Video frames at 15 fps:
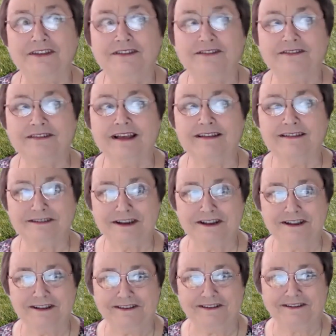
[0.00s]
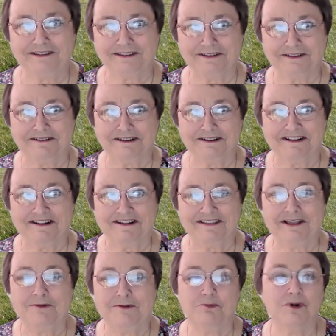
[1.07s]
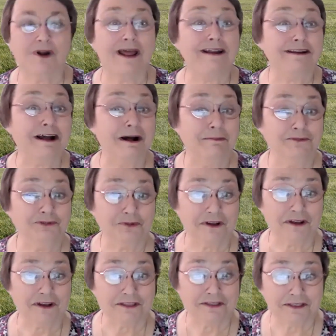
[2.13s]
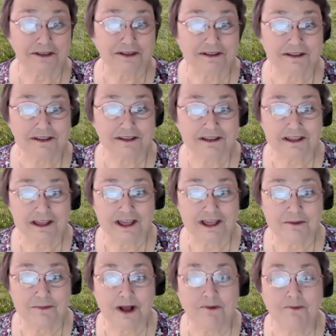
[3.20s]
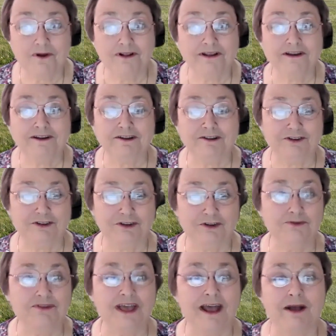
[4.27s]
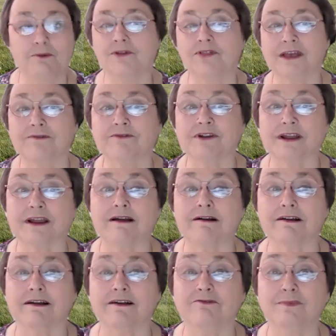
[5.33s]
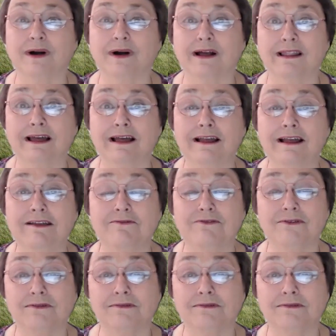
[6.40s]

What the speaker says: the sustenance that bread comes with? Am I willing to do that with every area of my life?